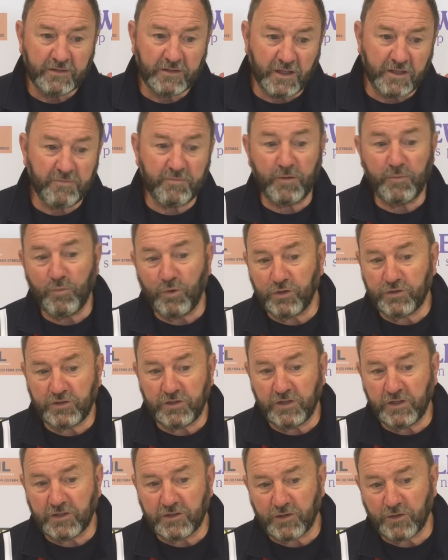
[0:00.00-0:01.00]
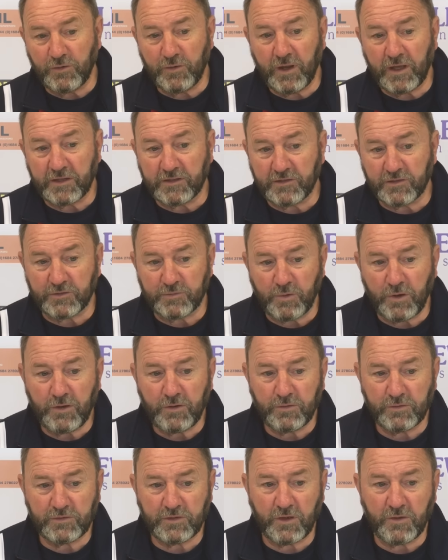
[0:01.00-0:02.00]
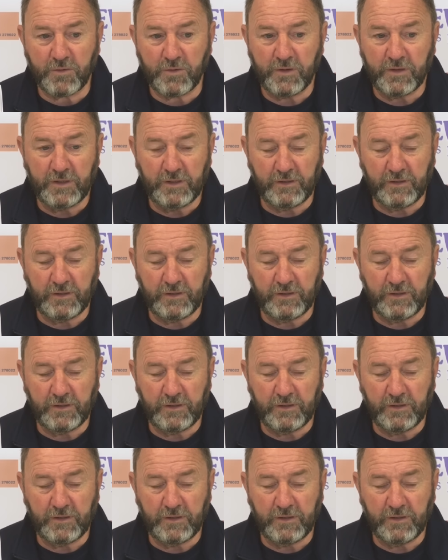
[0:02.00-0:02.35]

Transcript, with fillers: They've been watching the two lads as well, so